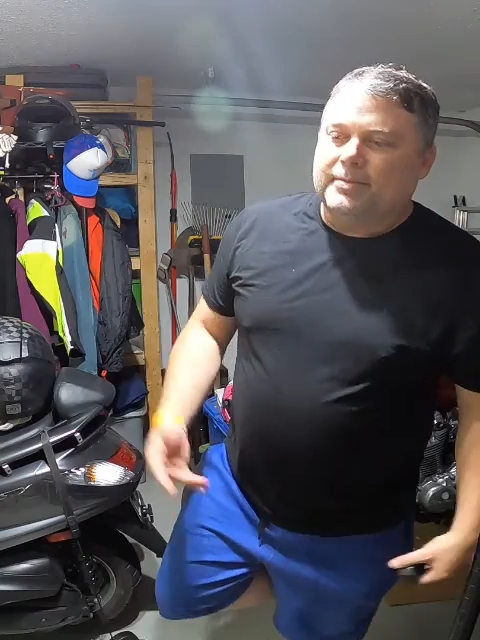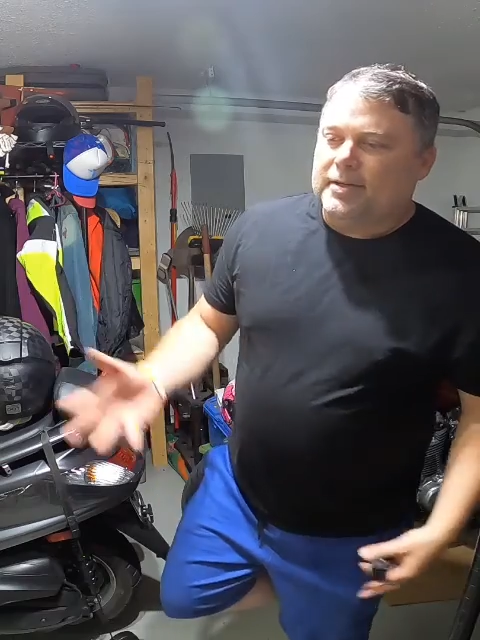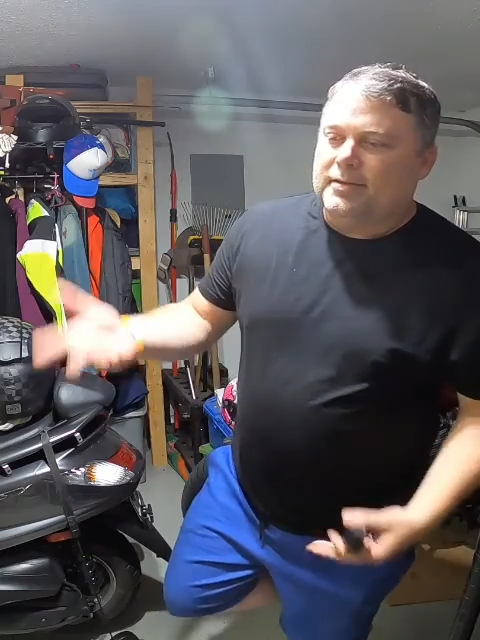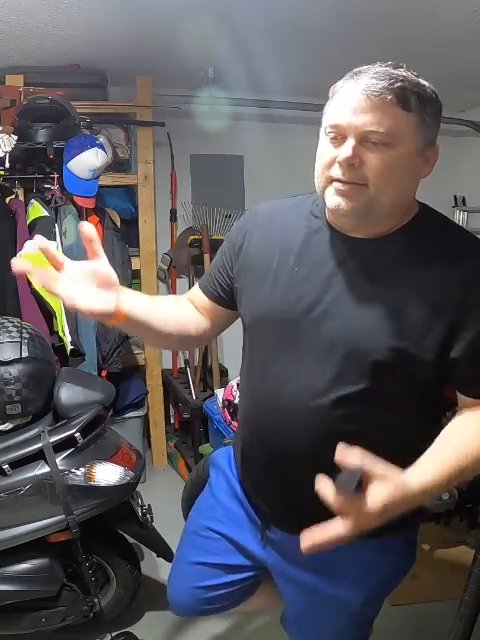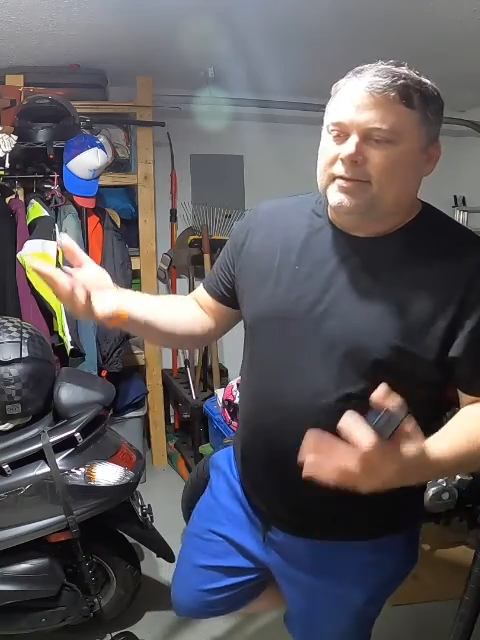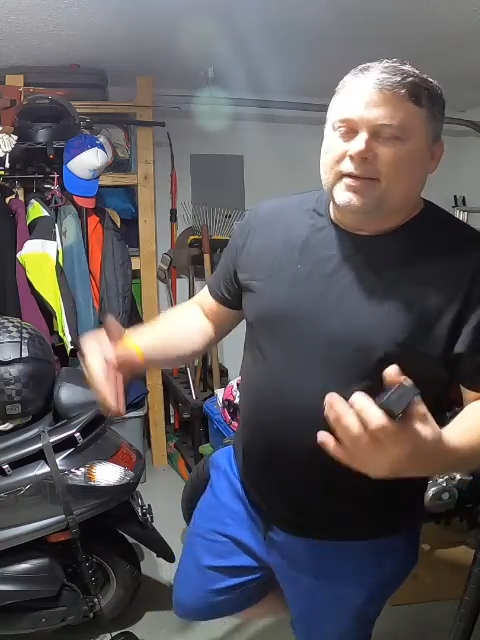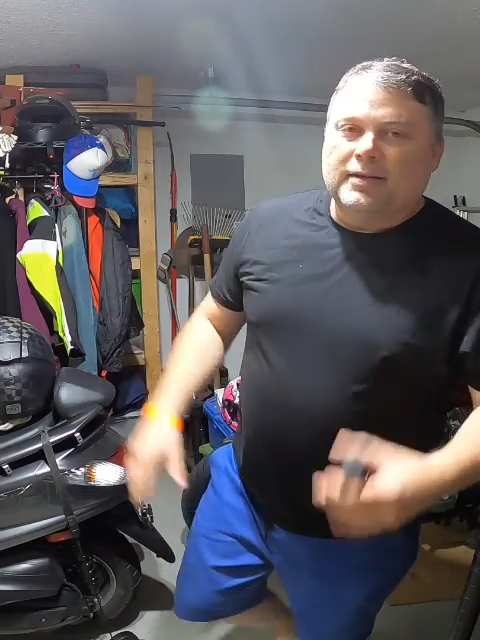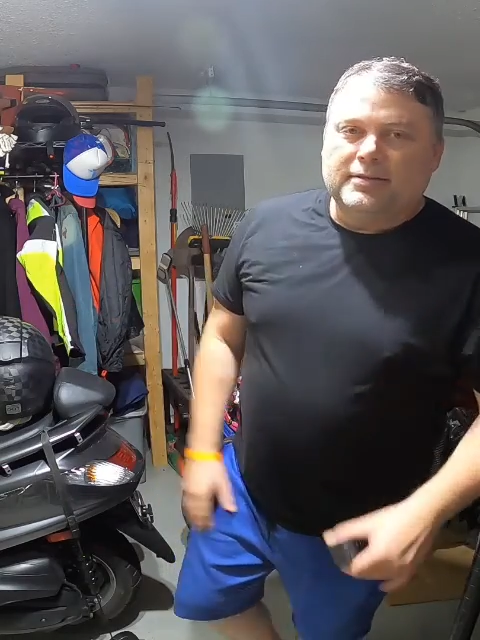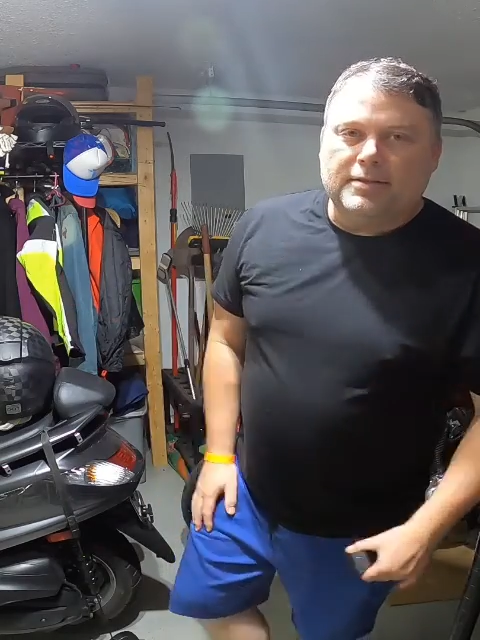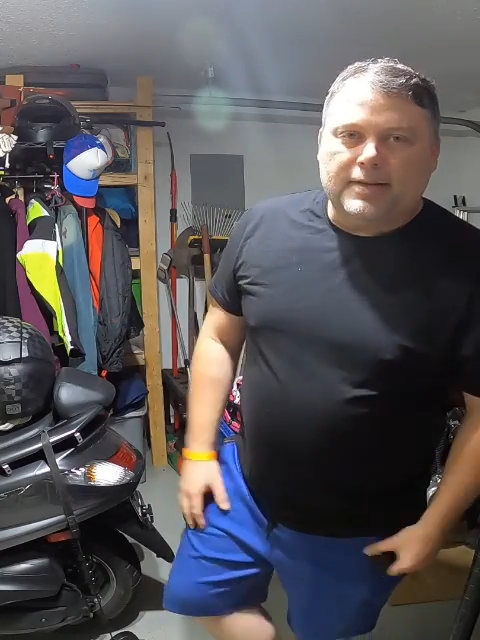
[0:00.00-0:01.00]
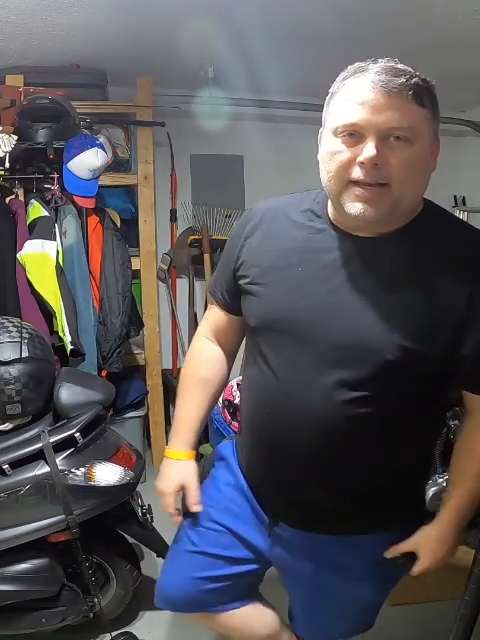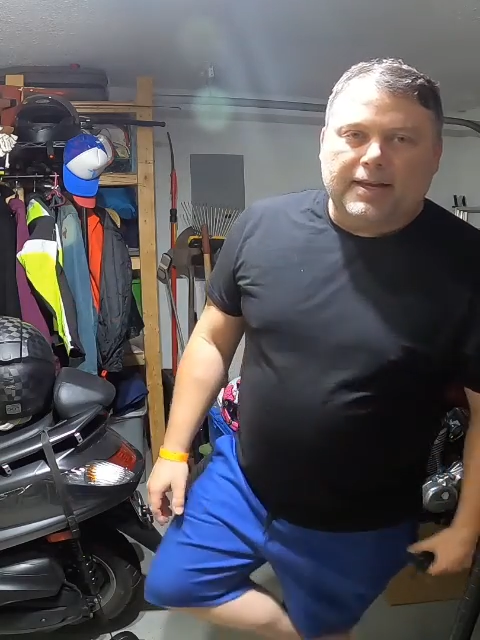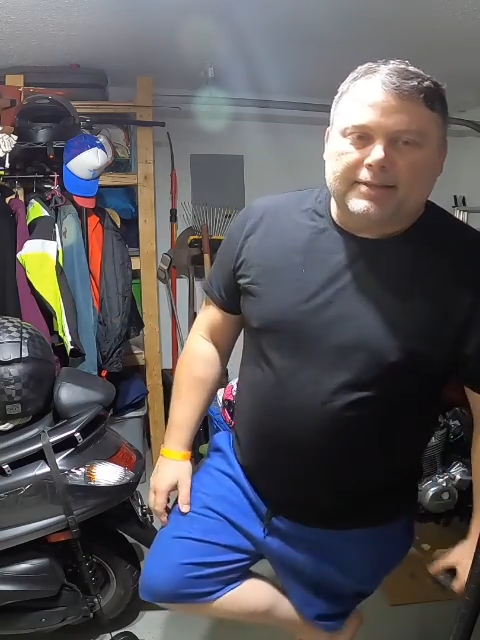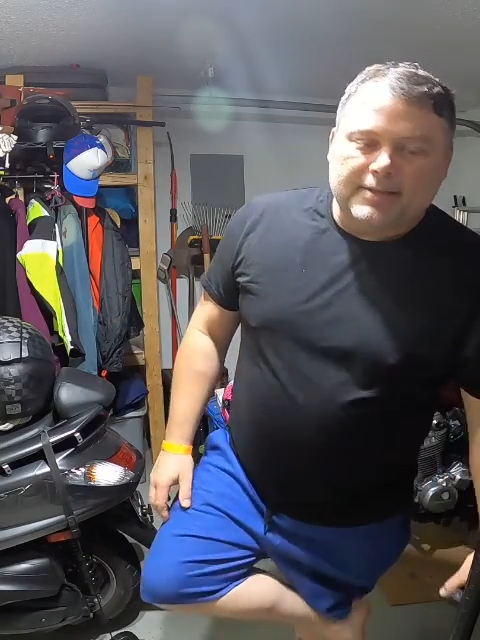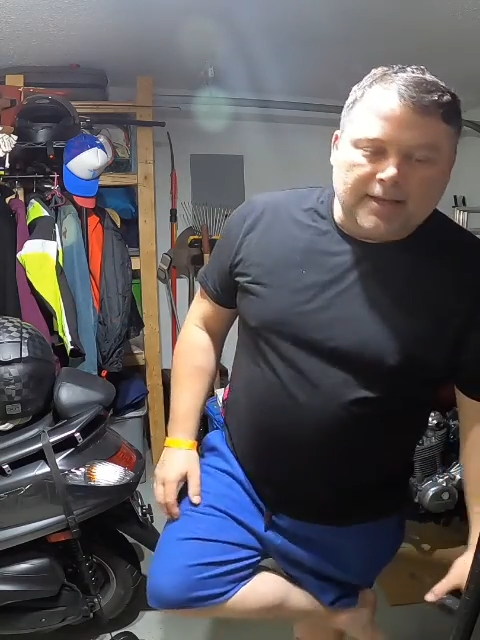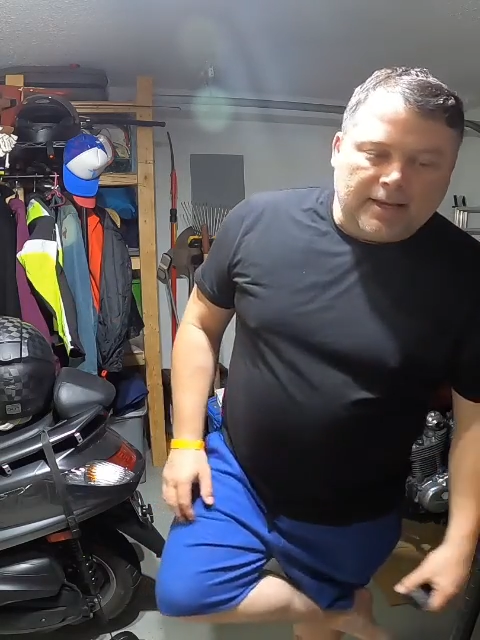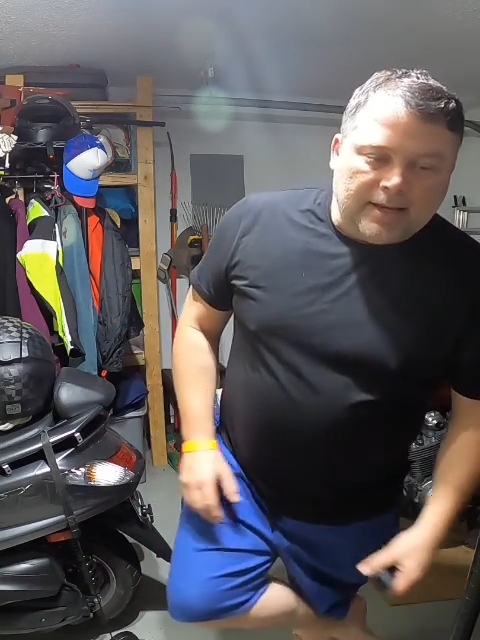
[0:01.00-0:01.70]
some other doodads.